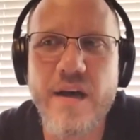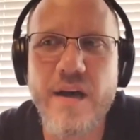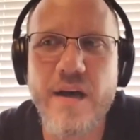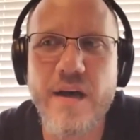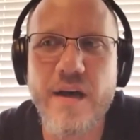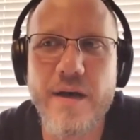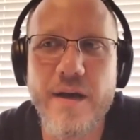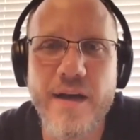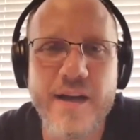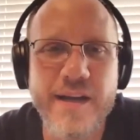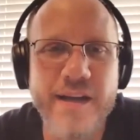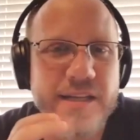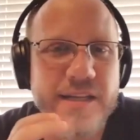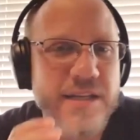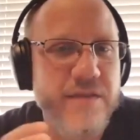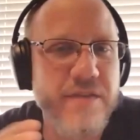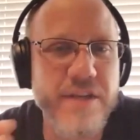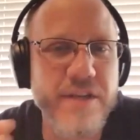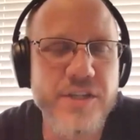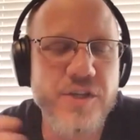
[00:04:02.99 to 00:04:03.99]
an
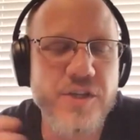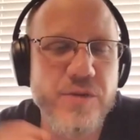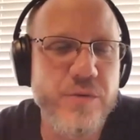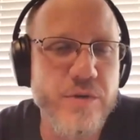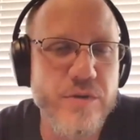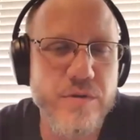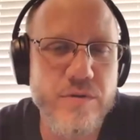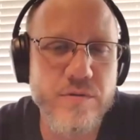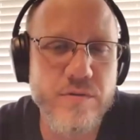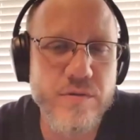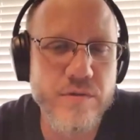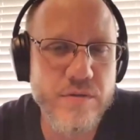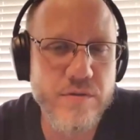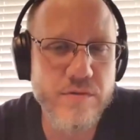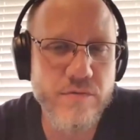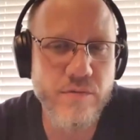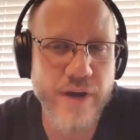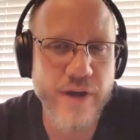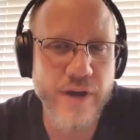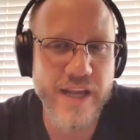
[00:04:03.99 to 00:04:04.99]
individual
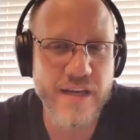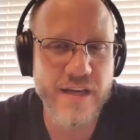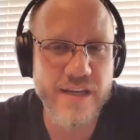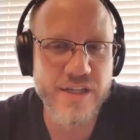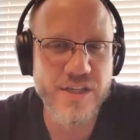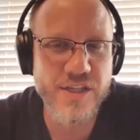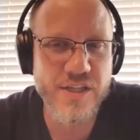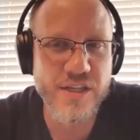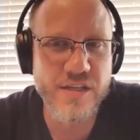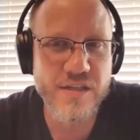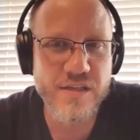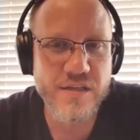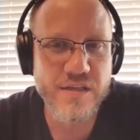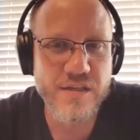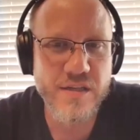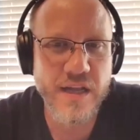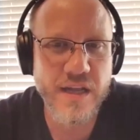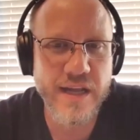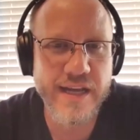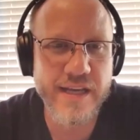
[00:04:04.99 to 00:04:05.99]
recognition,
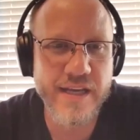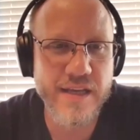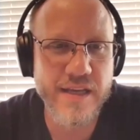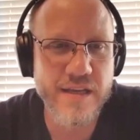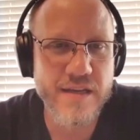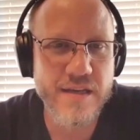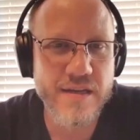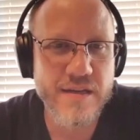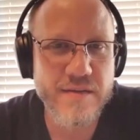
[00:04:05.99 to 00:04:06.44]
like